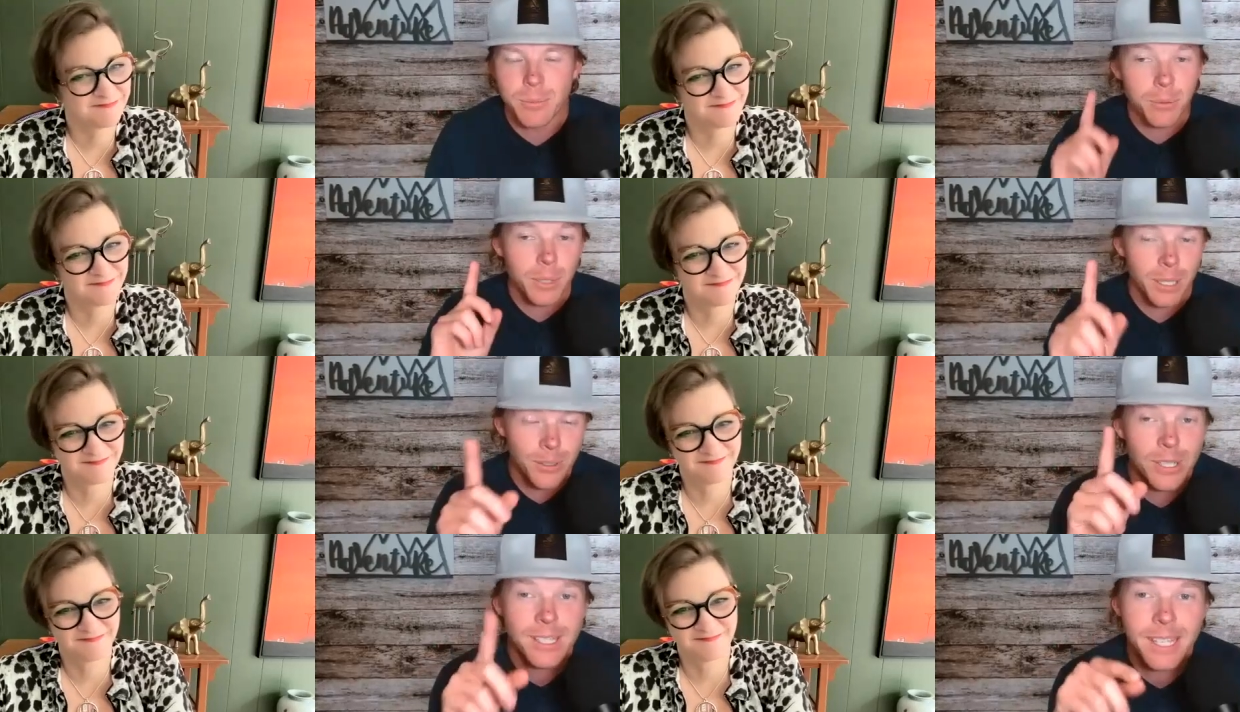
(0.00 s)
Speaker 1: But what you
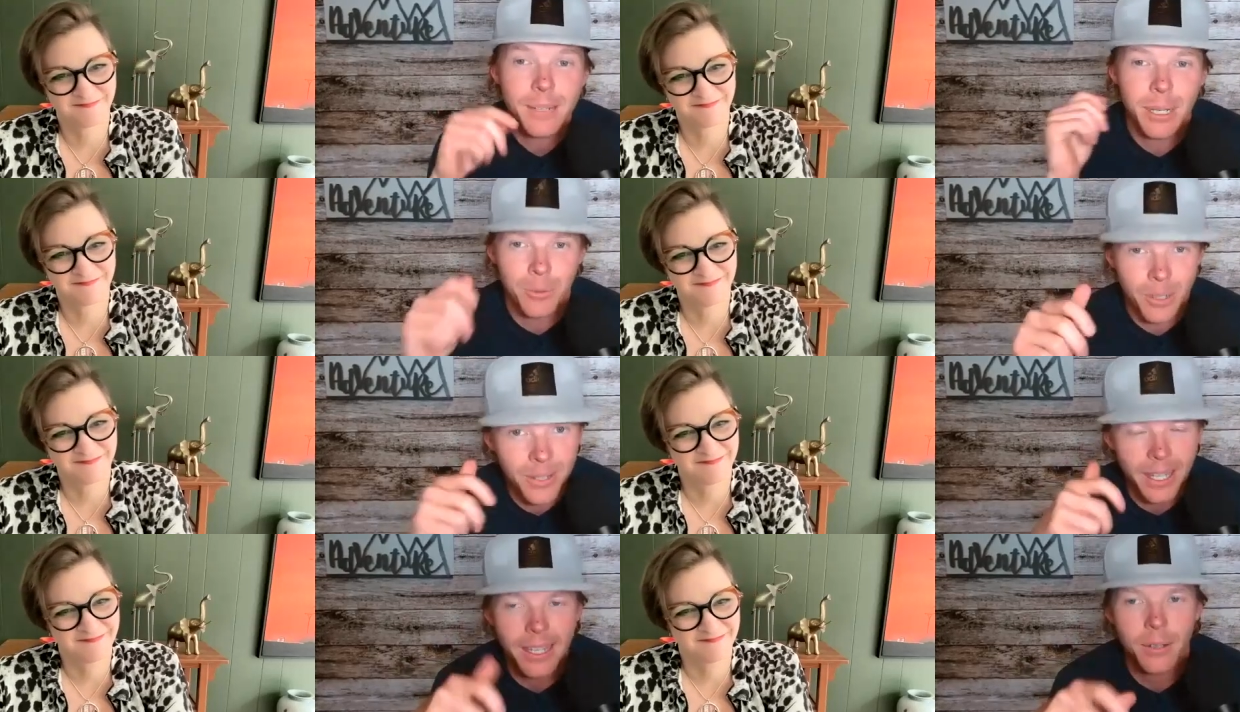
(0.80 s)
just said about work
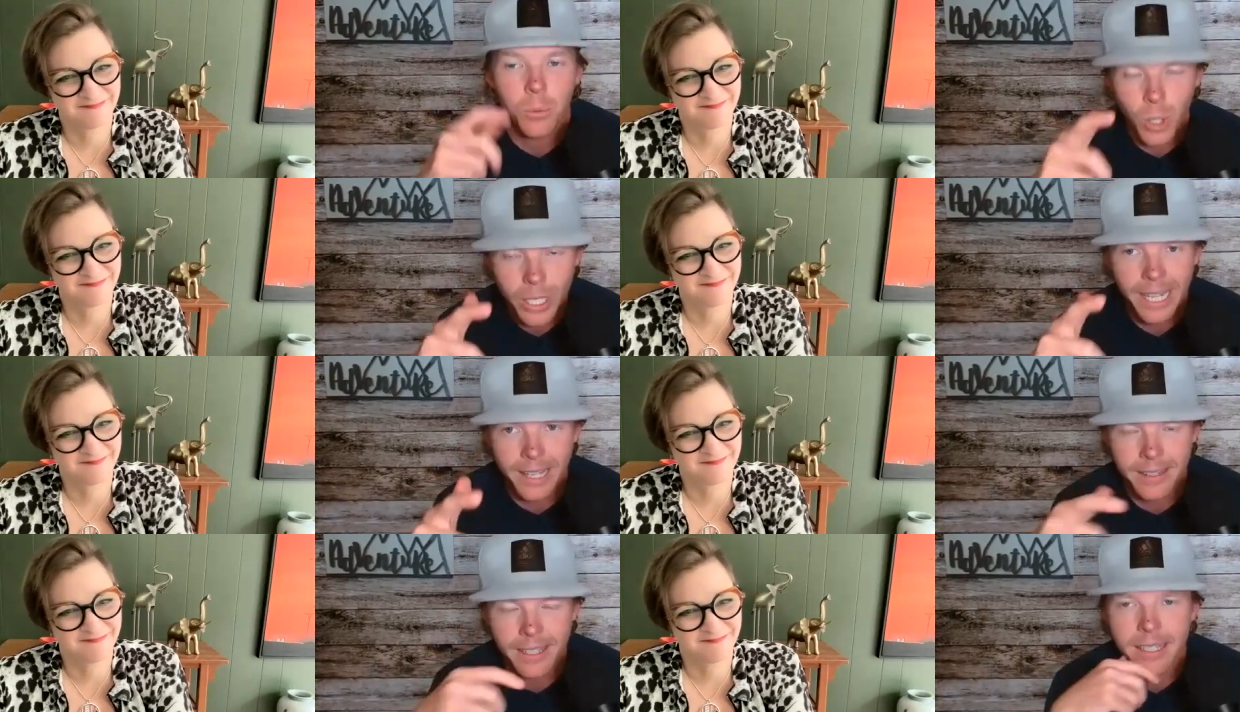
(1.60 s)
ethic, work
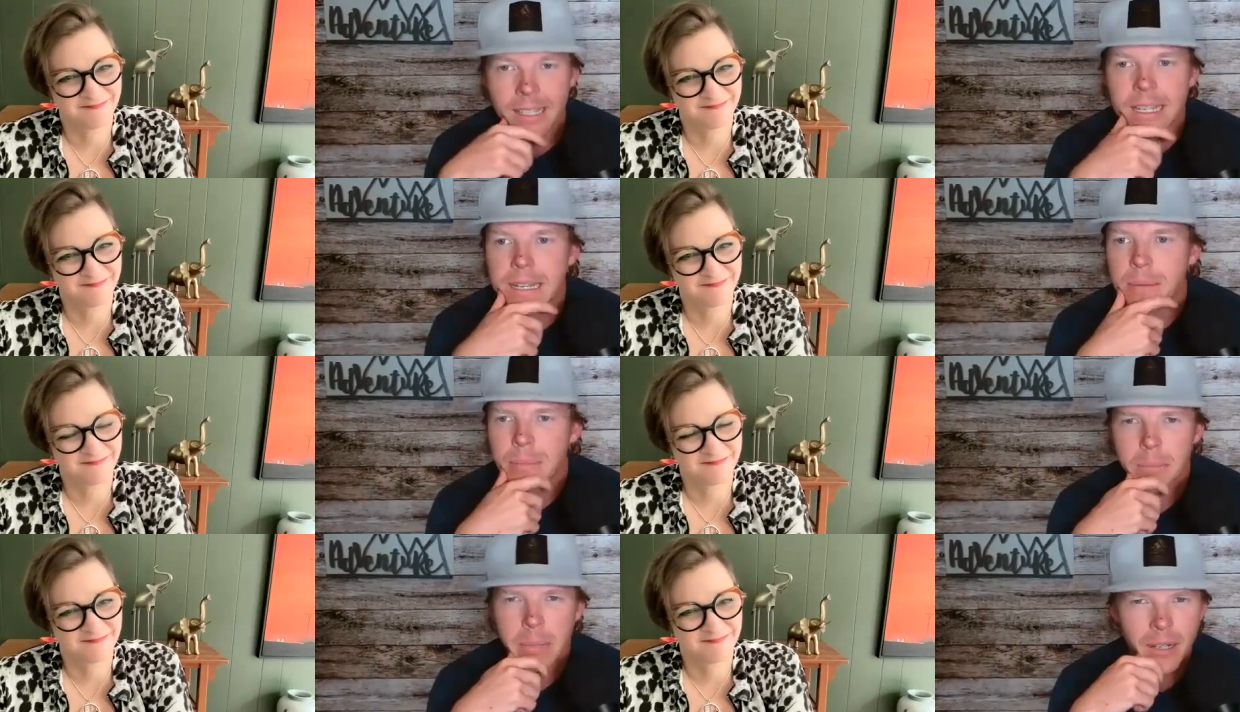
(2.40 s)
ethic,
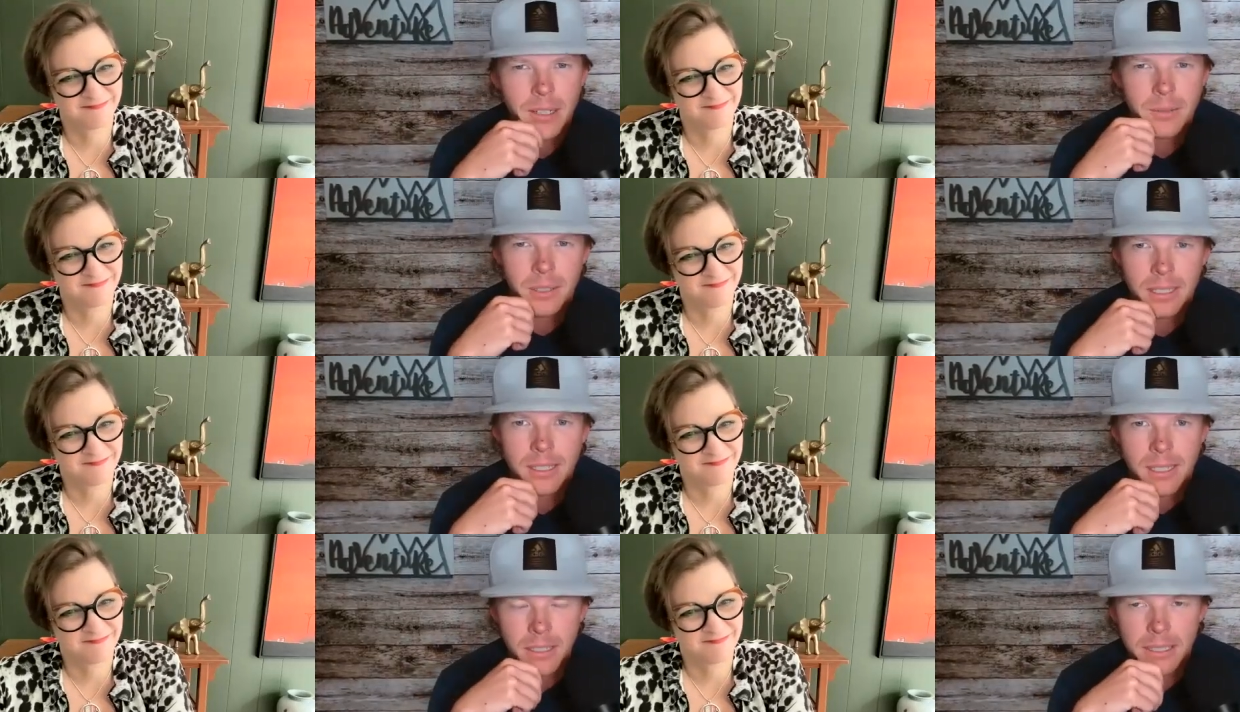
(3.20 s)
my parents really
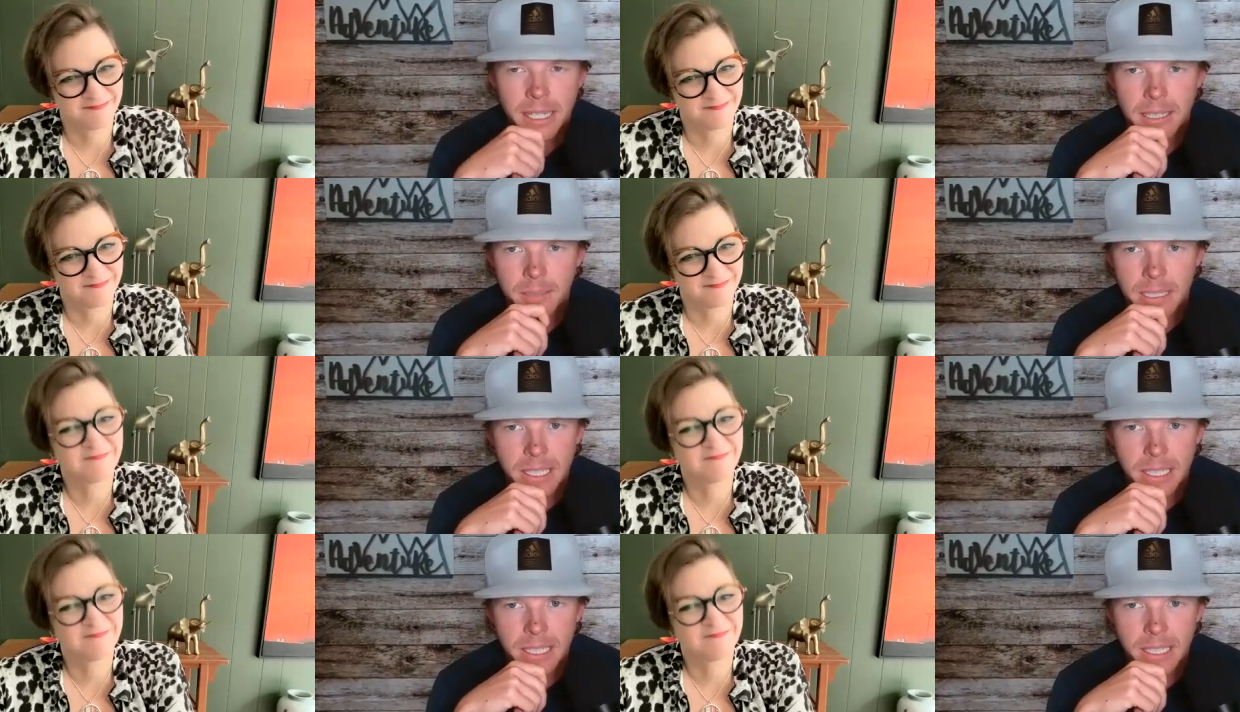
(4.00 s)
instilled that to me.